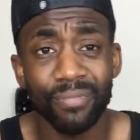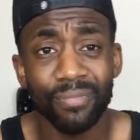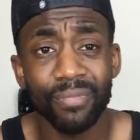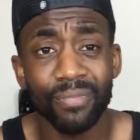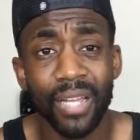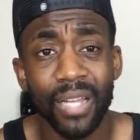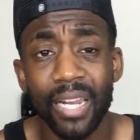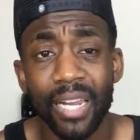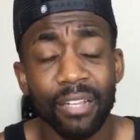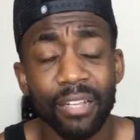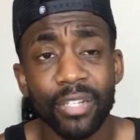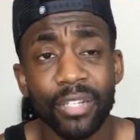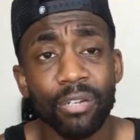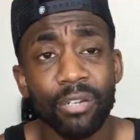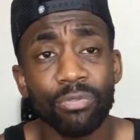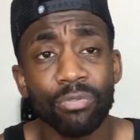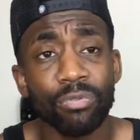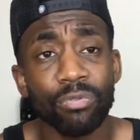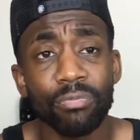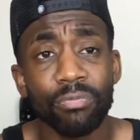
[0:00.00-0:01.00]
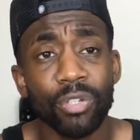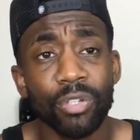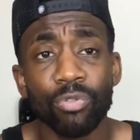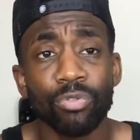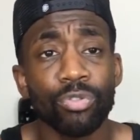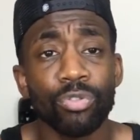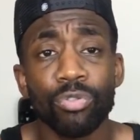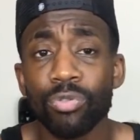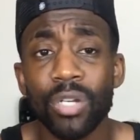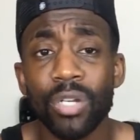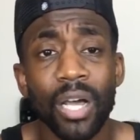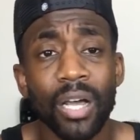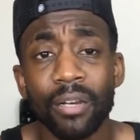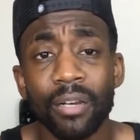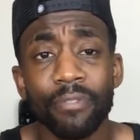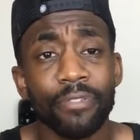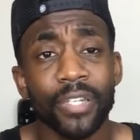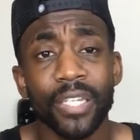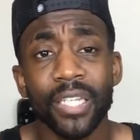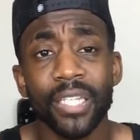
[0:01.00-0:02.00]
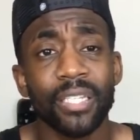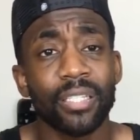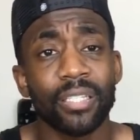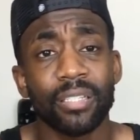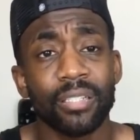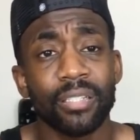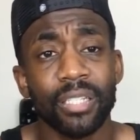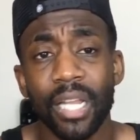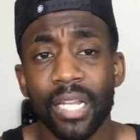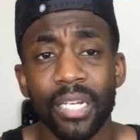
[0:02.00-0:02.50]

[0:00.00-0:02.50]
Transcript: Allegri don't do nothing for this.